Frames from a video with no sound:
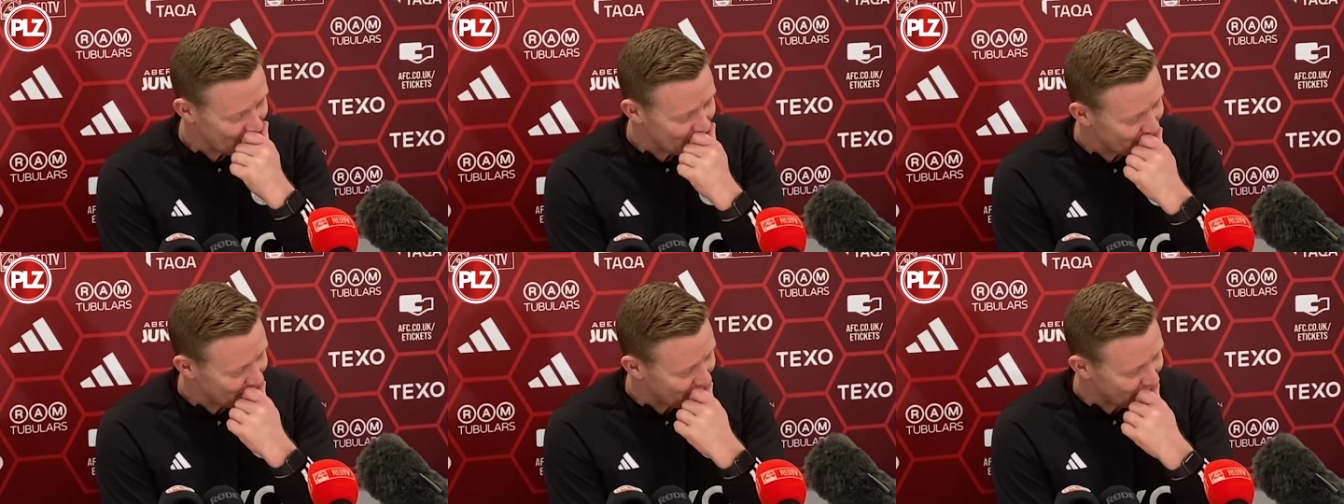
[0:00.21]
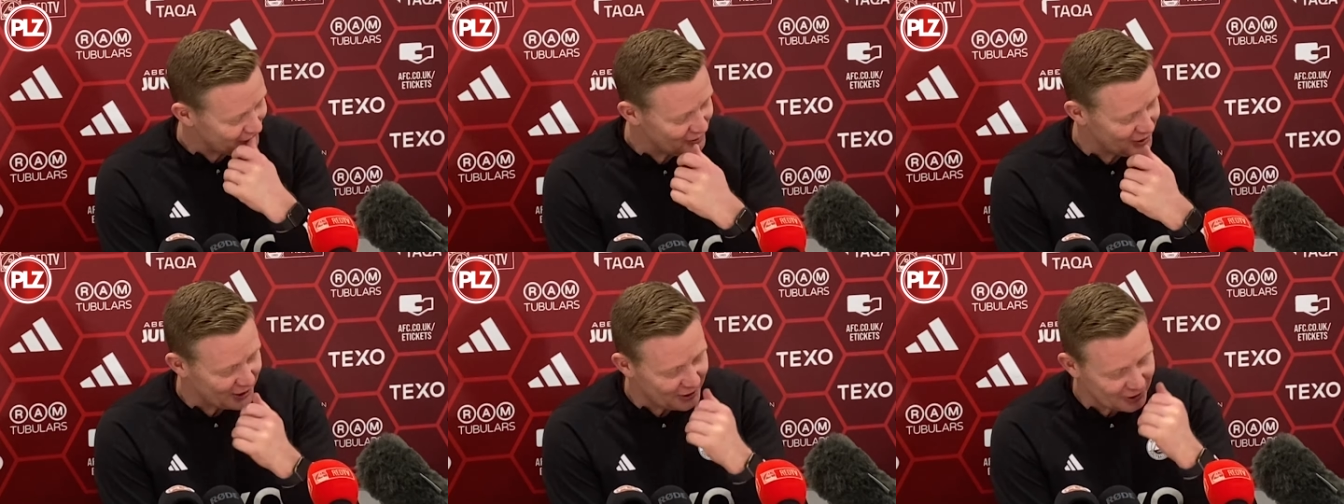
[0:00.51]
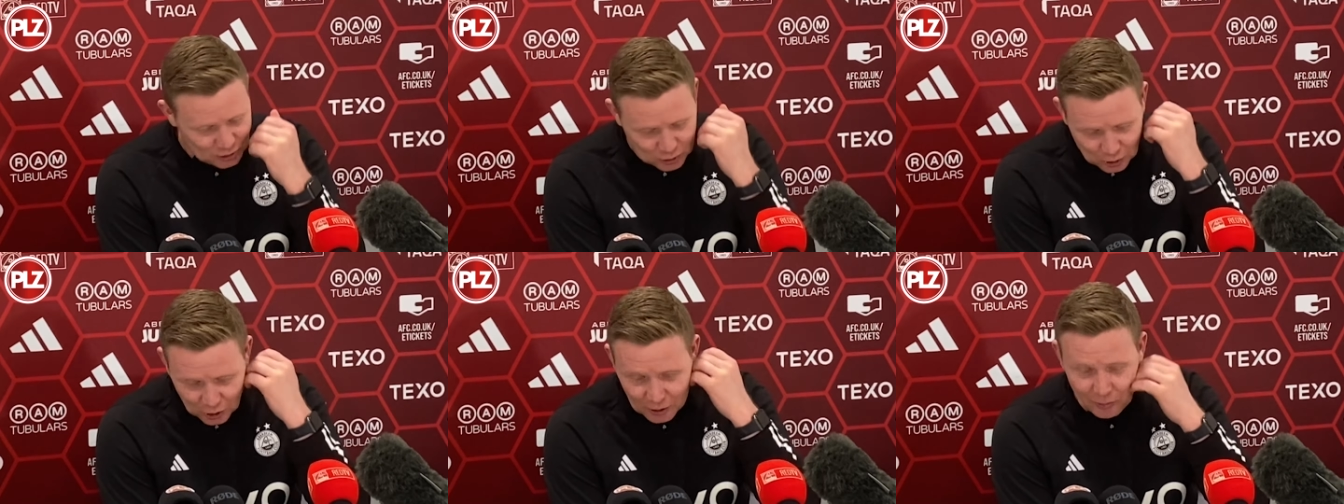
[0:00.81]
But very
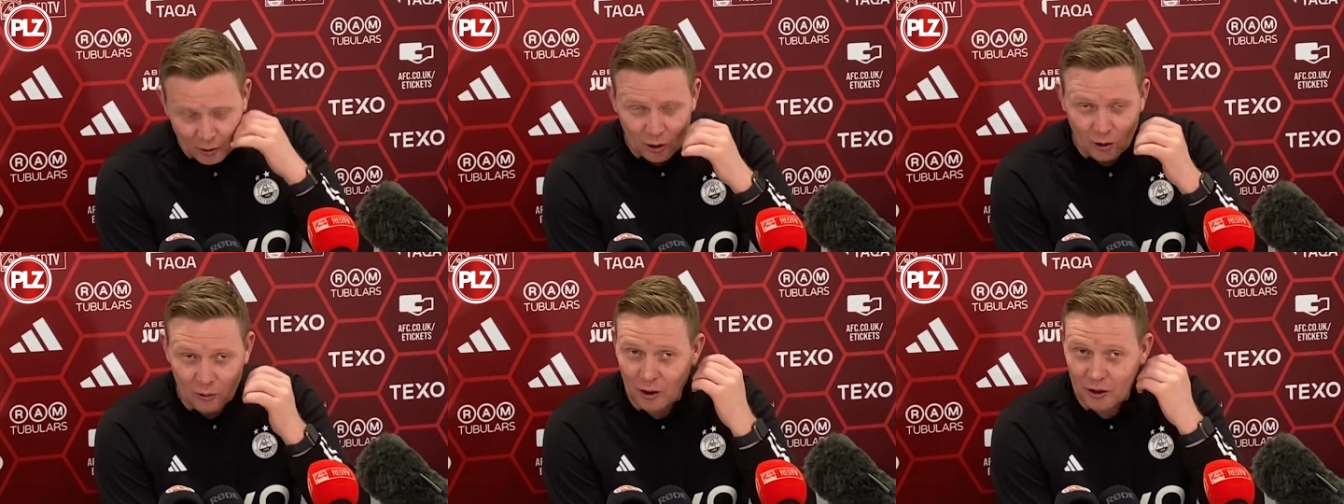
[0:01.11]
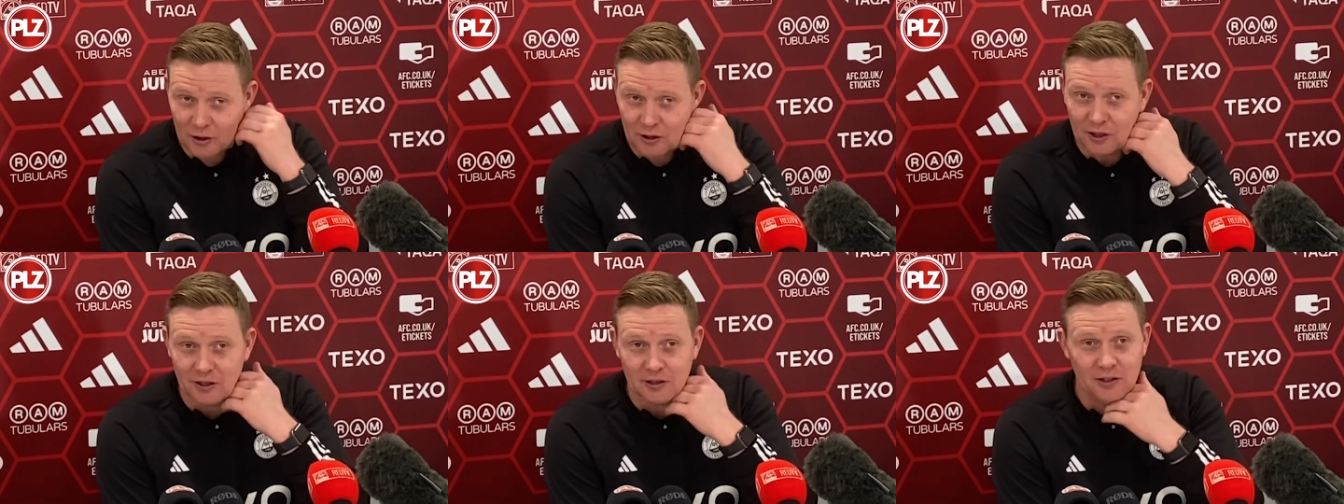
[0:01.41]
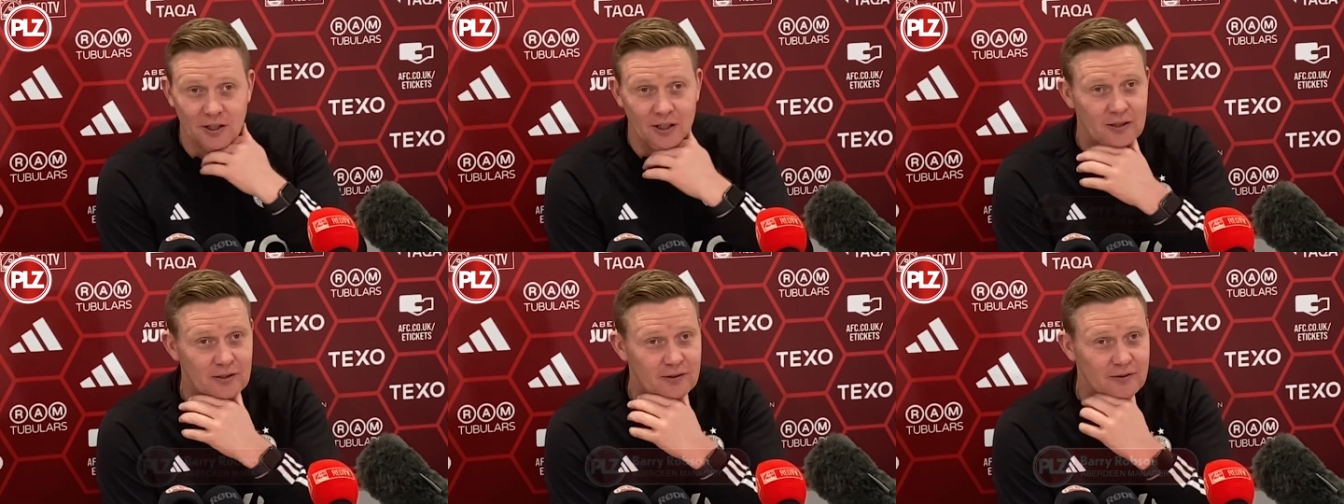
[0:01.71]
enjoyable to work
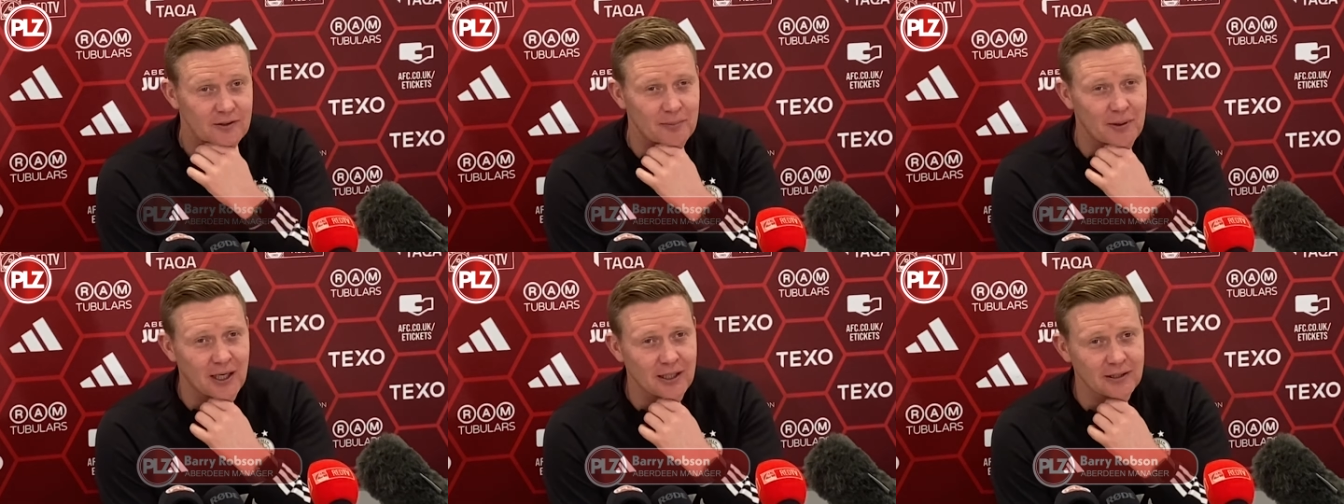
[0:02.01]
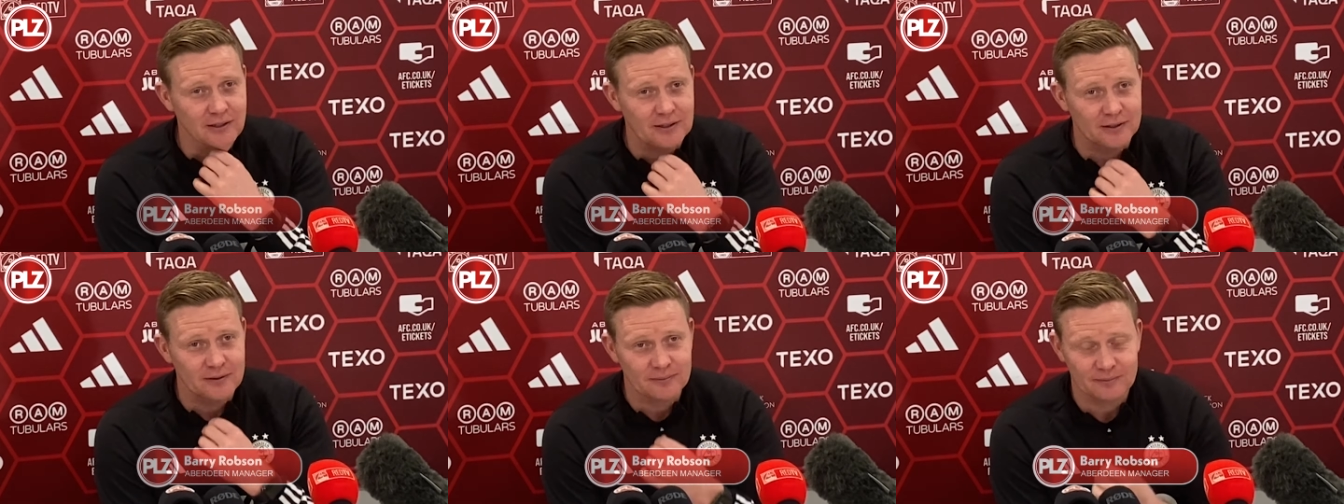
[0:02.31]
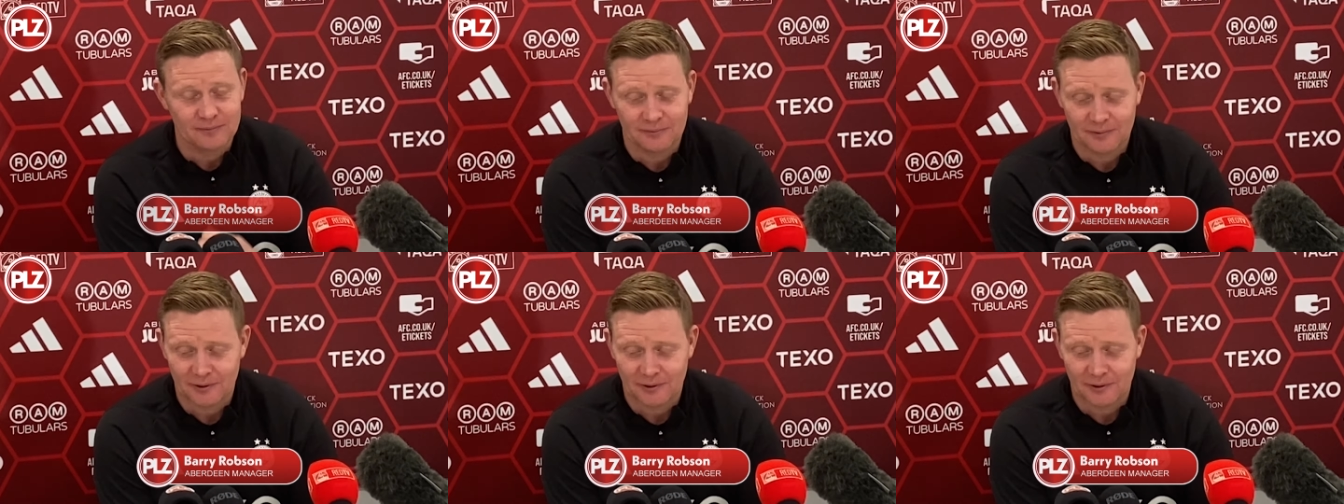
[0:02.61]
under, demanding.